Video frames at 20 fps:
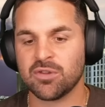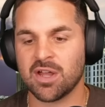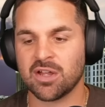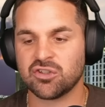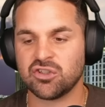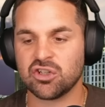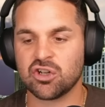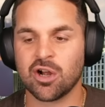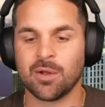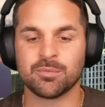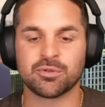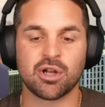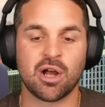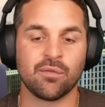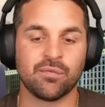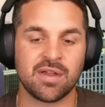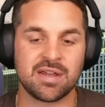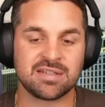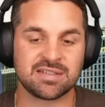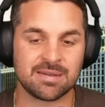She comes
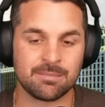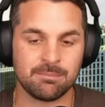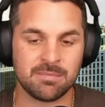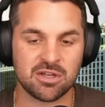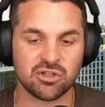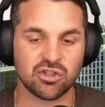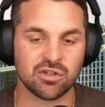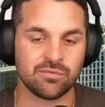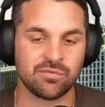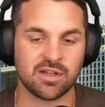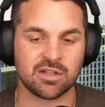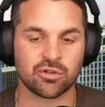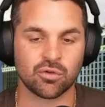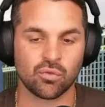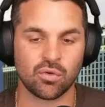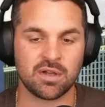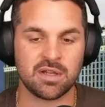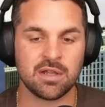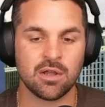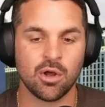off a submission
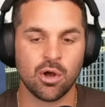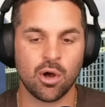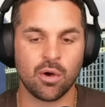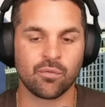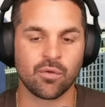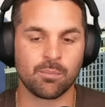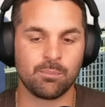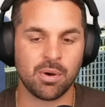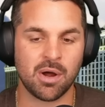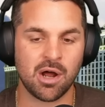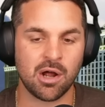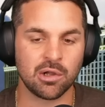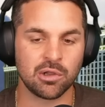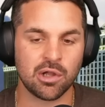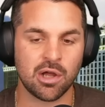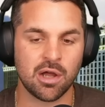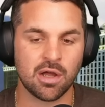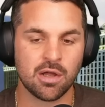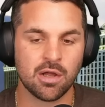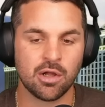victory over
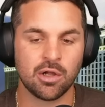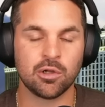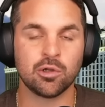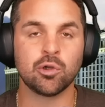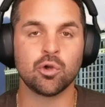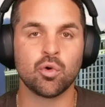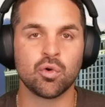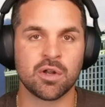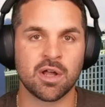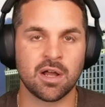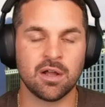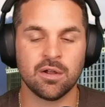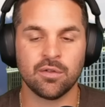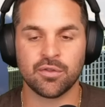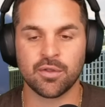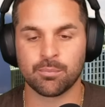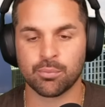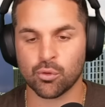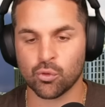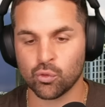Paula Luna,
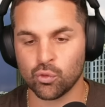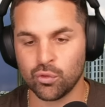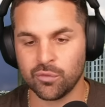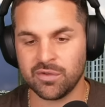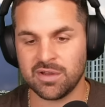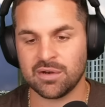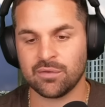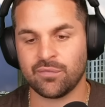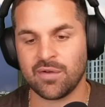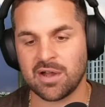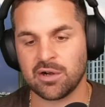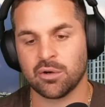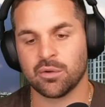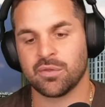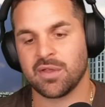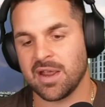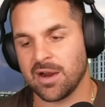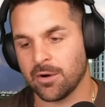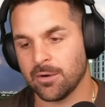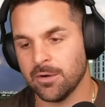the Peruvian fighter
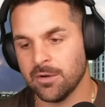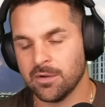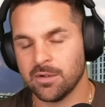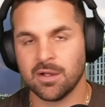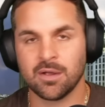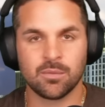there.